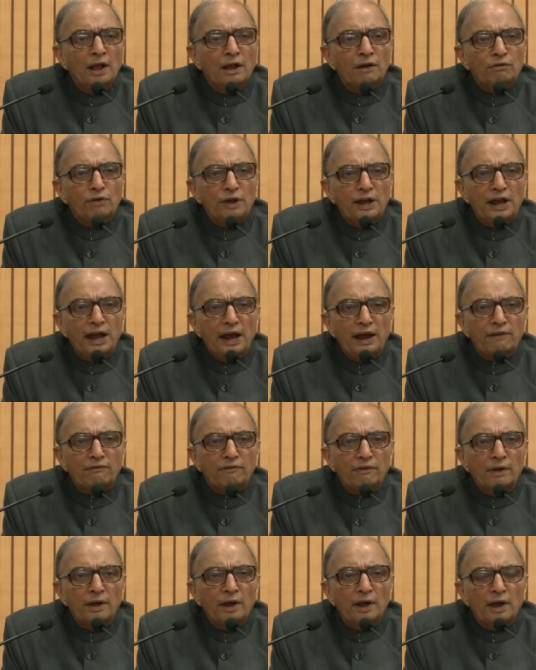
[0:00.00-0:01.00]
we
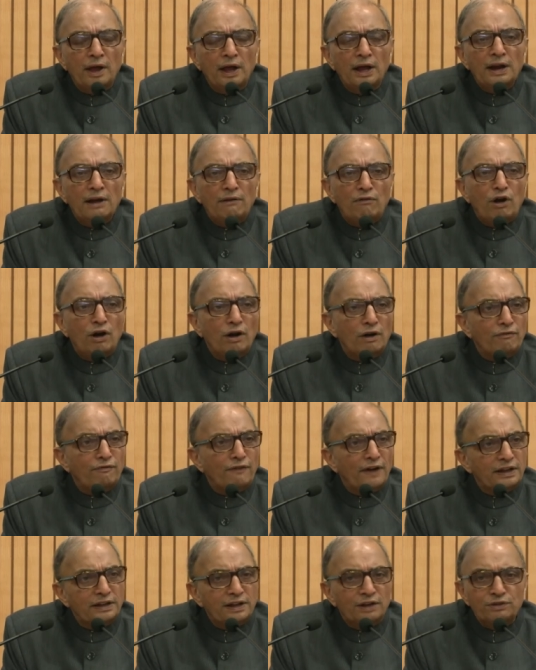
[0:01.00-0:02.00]
gave an award of
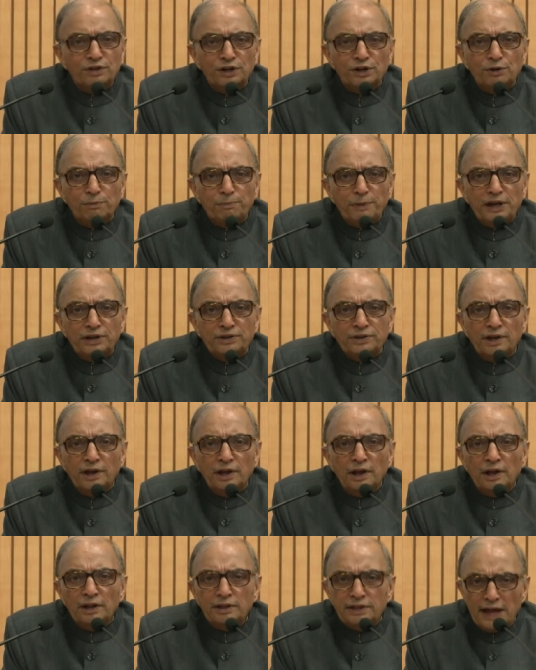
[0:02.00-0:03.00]
5,000 rupees
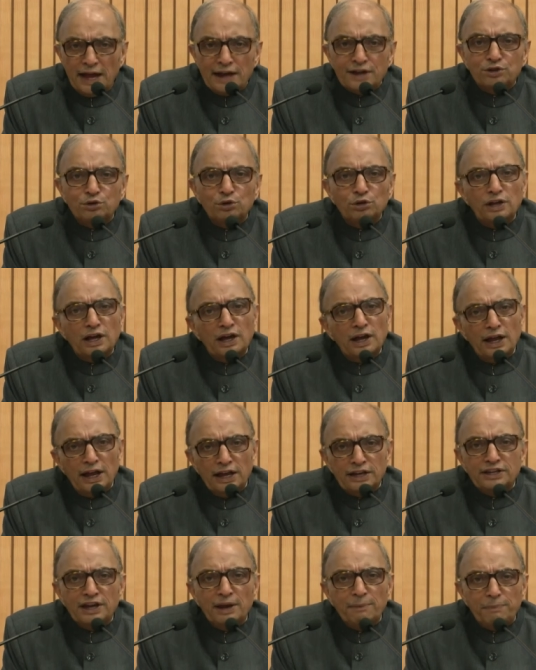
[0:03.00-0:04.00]
thanks to the
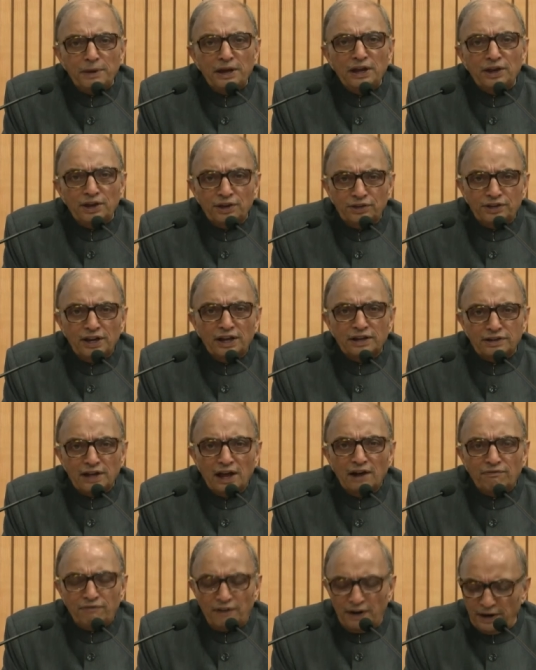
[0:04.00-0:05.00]
SAP
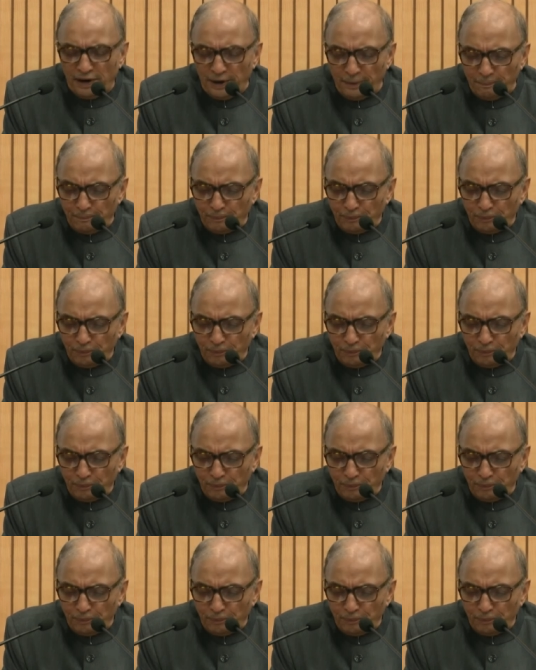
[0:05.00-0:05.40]
CSR funding.